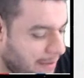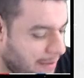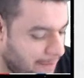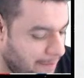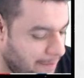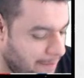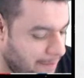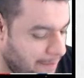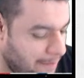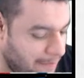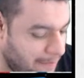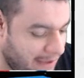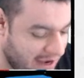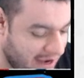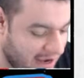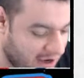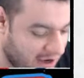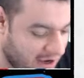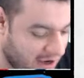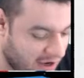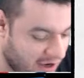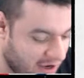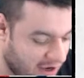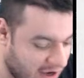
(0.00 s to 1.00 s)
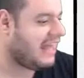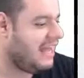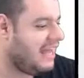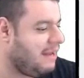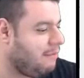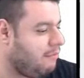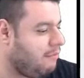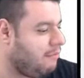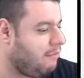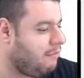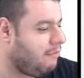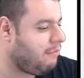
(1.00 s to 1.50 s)
career game right here.
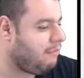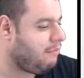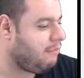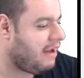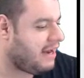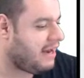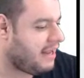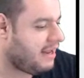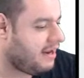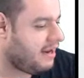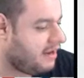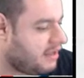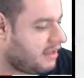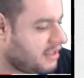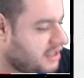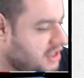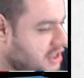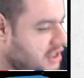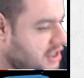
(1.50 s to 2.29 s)
Jesus Christ.